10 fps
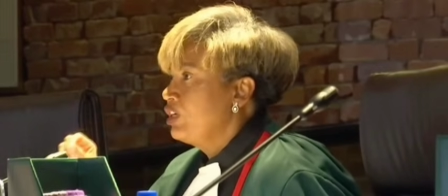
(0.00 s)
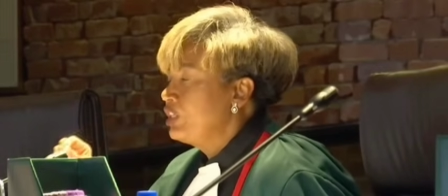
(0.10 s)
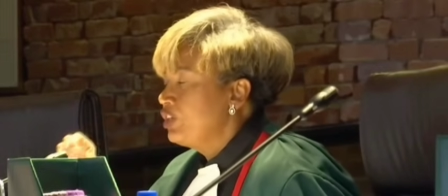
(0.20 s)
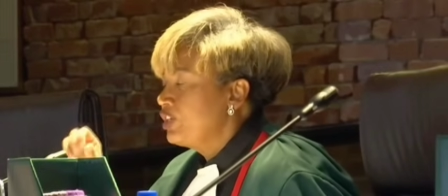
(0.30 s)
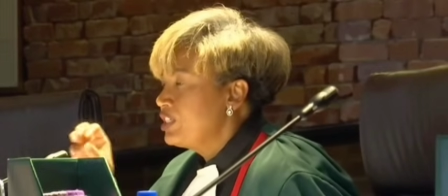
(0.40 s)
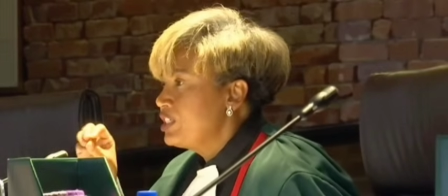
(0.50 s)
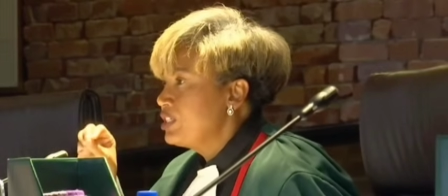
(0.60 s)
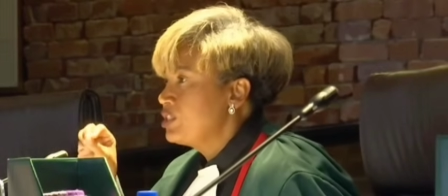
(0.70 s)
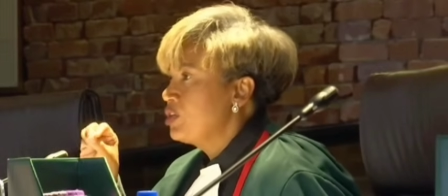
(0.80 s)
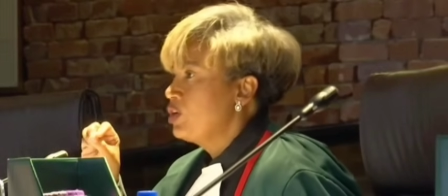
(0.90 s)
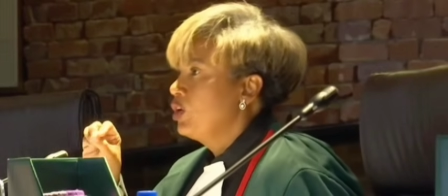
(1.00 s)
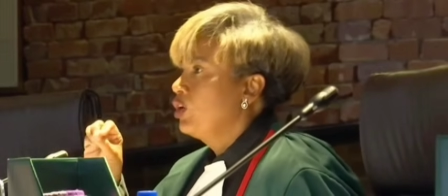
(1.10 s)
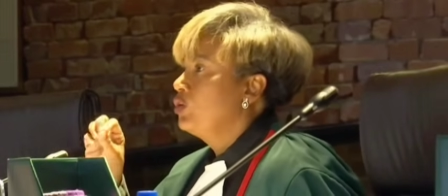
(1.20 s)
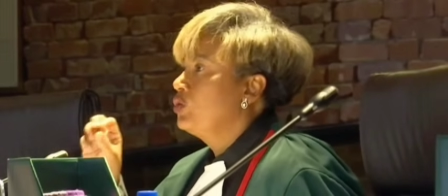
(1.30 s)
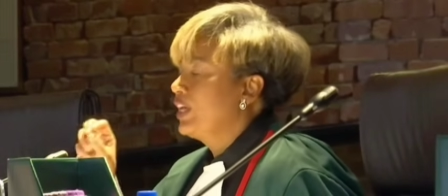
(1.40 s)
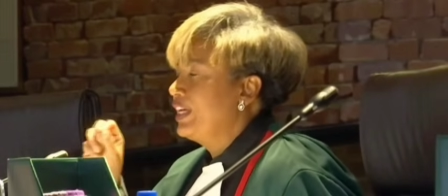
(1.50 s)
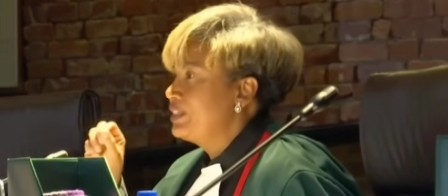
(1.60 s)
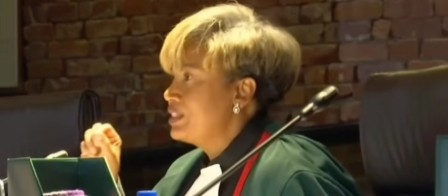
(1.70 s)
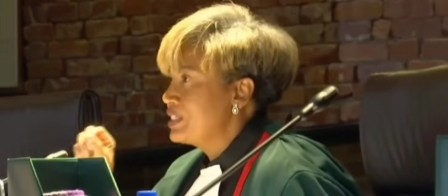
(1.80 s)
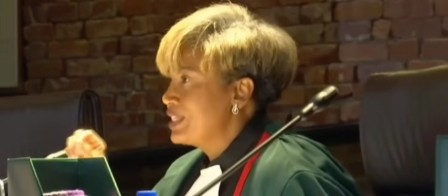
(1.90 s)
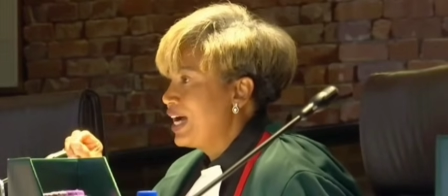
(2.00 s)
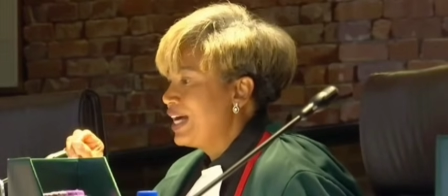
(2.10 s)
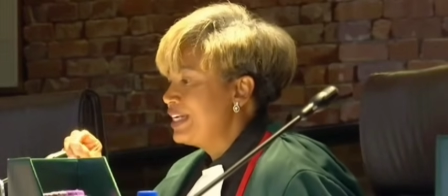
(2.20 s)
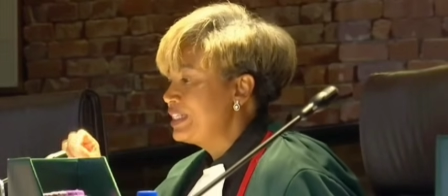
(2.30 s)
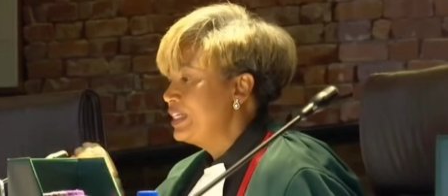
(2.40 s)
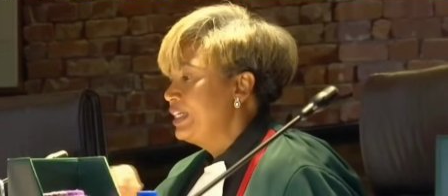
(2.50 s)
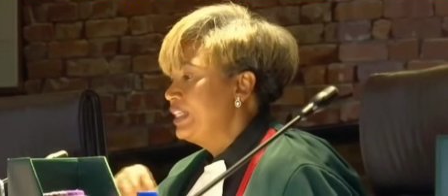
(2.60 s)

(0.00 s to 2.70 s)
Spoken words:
authorities who can decide